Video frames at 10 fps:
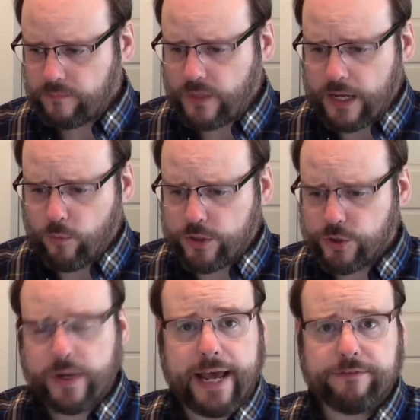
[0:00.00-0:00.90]
And what you're
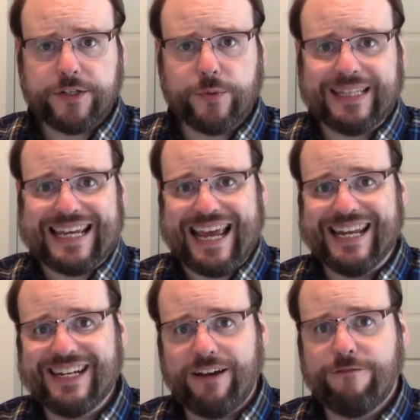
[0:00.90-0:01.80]
going to have to do at the
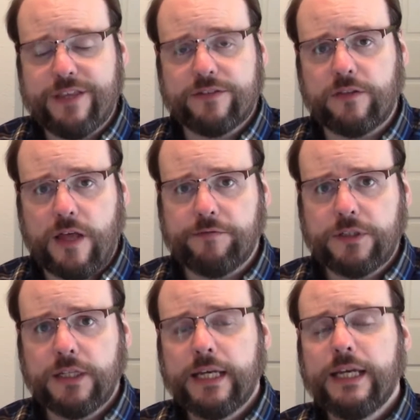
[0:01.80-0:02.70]
end of this
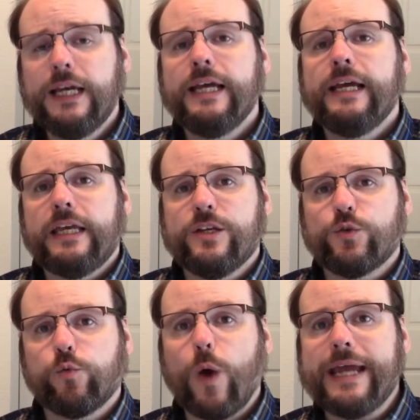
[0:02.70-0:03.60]
level is
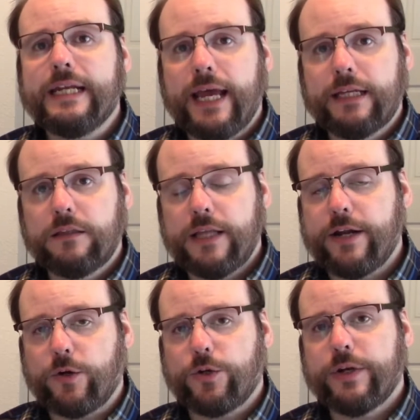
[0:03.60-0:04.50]
write a
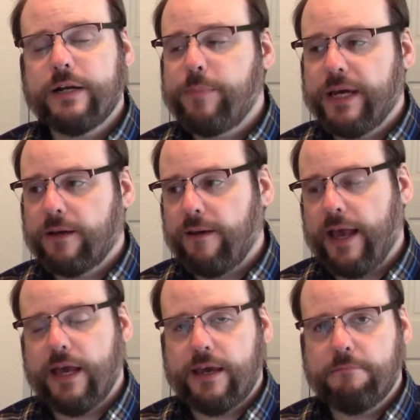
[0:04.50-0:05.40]
letter. You're going to pick
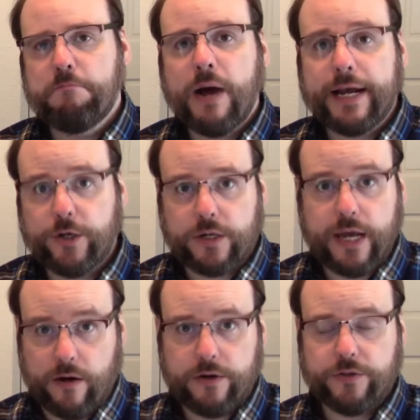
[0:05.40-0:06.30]
a minor
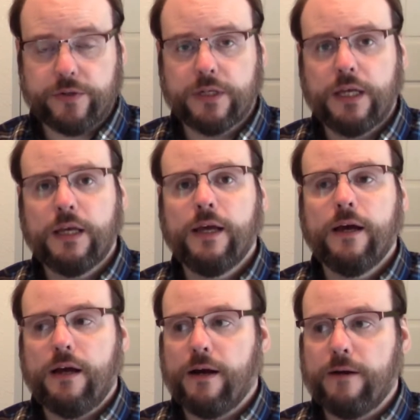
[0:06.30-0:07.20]
character,
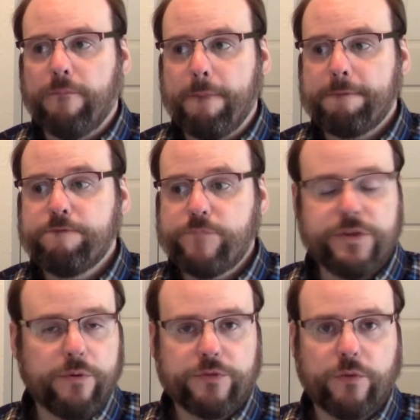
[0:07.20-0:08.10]

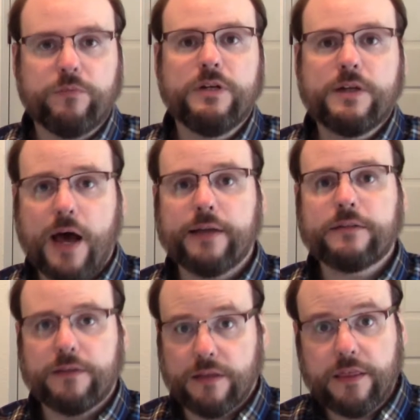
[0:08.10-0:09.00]
so
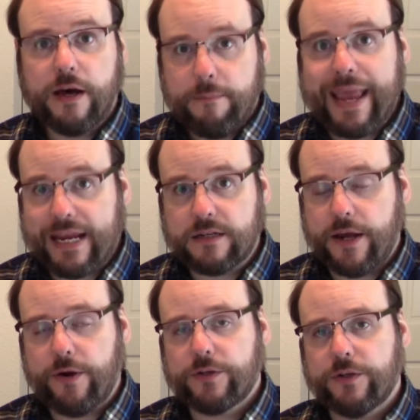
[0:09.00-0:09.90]
not the main
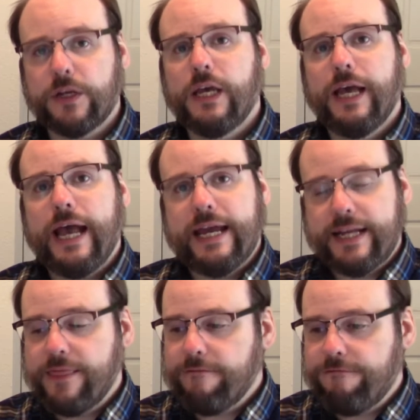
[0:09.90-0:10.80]
character. And
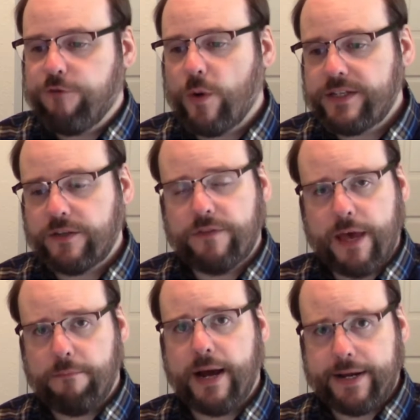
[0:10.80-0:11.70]
in the voice of
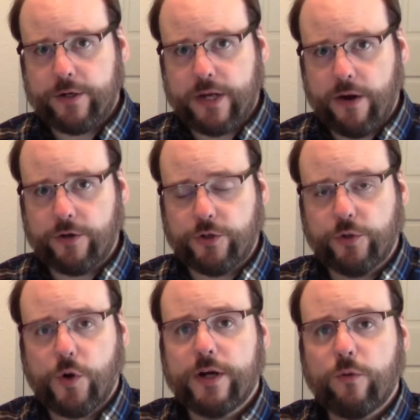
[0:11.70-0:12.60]
that minor character, you're
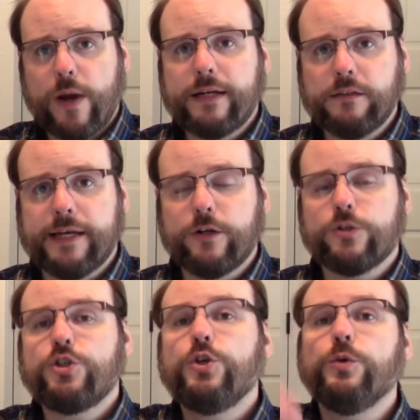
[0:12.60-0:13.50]
going to write a letter
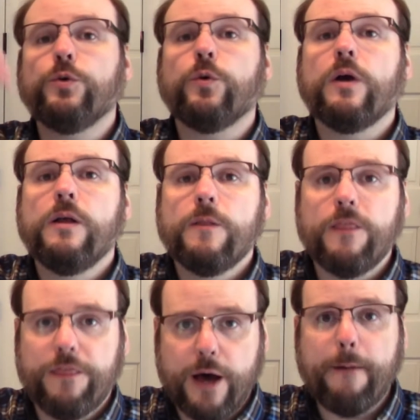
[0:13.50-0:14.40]
to
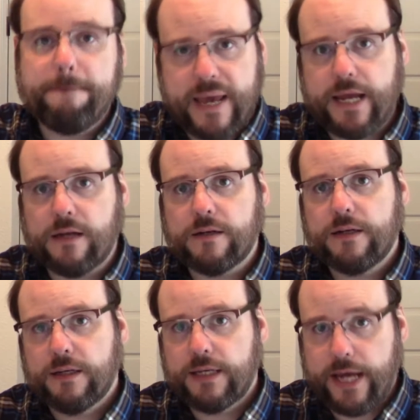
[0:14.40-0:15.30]
the main
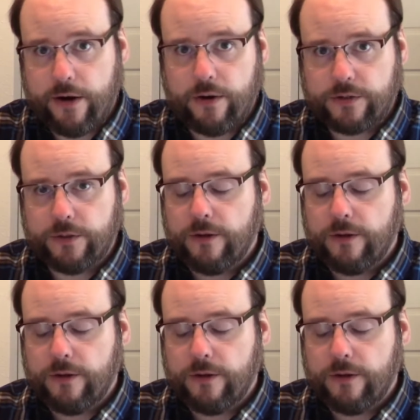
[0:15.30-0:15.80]
character.